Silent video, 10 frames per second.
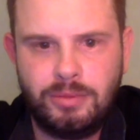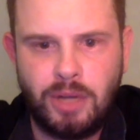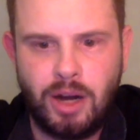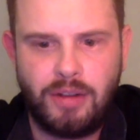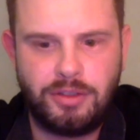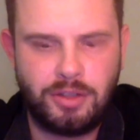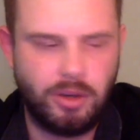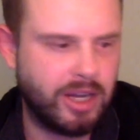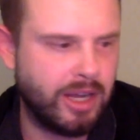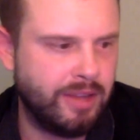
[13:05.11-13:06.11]
All right,
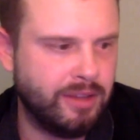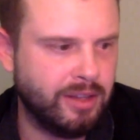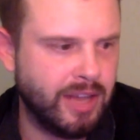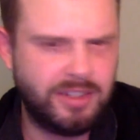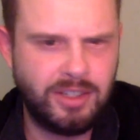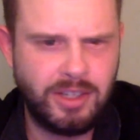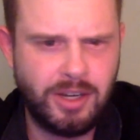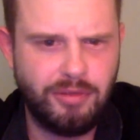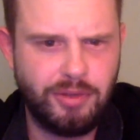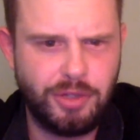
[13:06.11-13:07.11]
so again, the lesson here
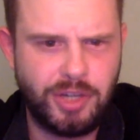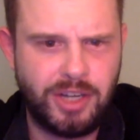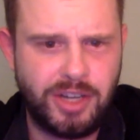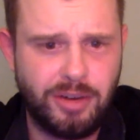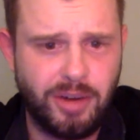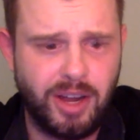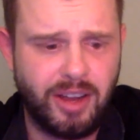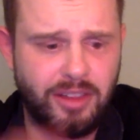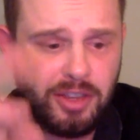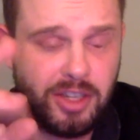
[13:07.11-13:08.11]
for J.J. Redick,
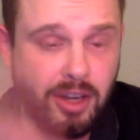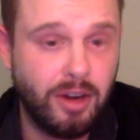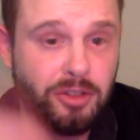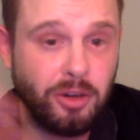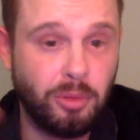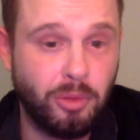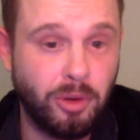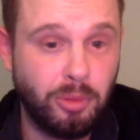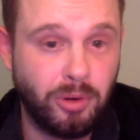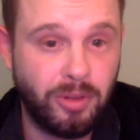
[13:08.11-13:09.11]
the years are more
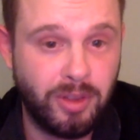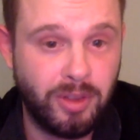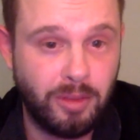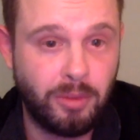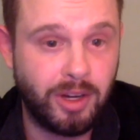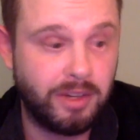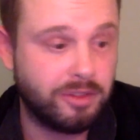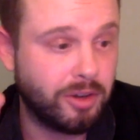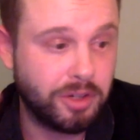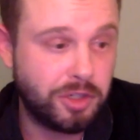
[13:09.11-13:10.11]
important than the money. As
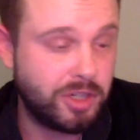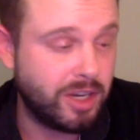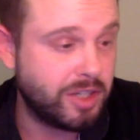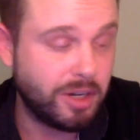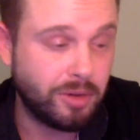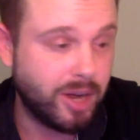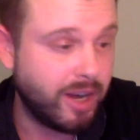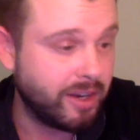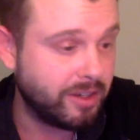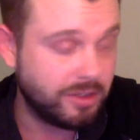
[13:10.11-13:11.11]
long as J.J.
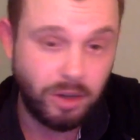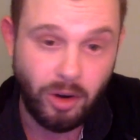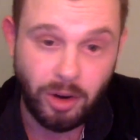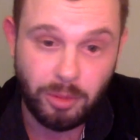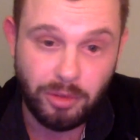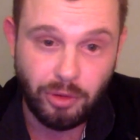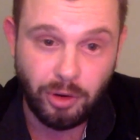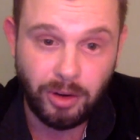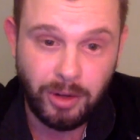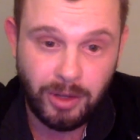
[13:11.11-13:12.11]
Redick is gone
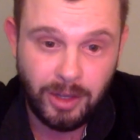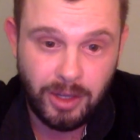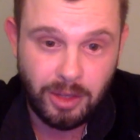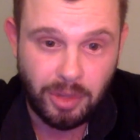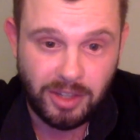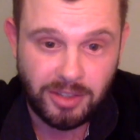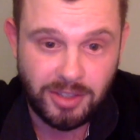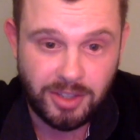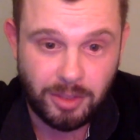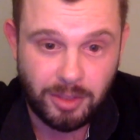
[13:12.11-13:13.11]
before Ben
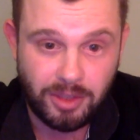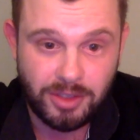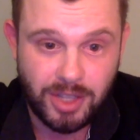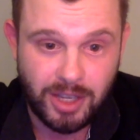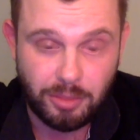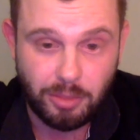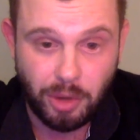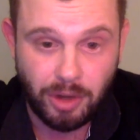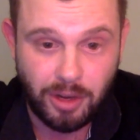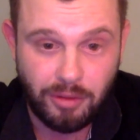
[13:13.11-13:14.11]
Simmons and
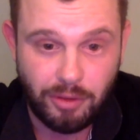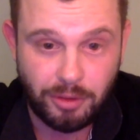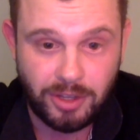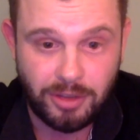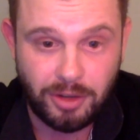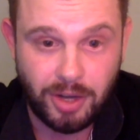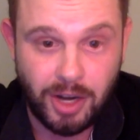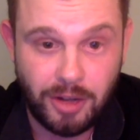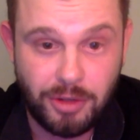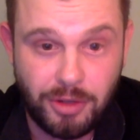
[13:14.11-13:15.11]
Markelle Fultz get their
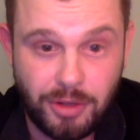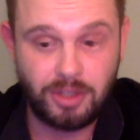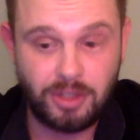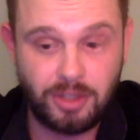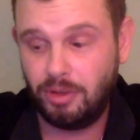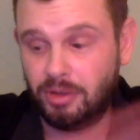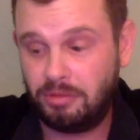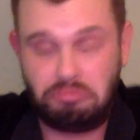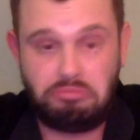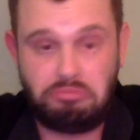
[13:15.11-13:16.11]
contracts, it really
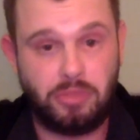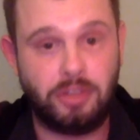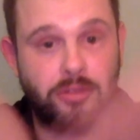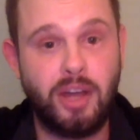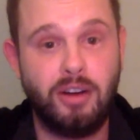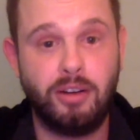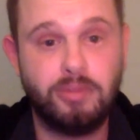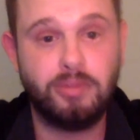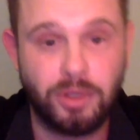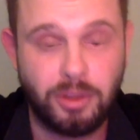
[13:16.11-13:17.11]
doesn't matter
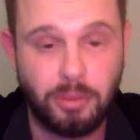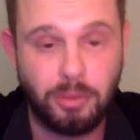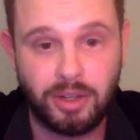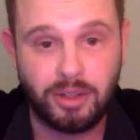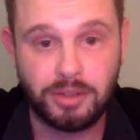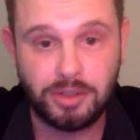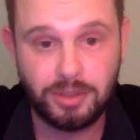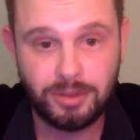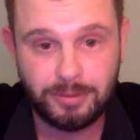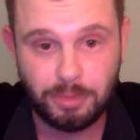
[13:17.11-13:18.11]
what the money is.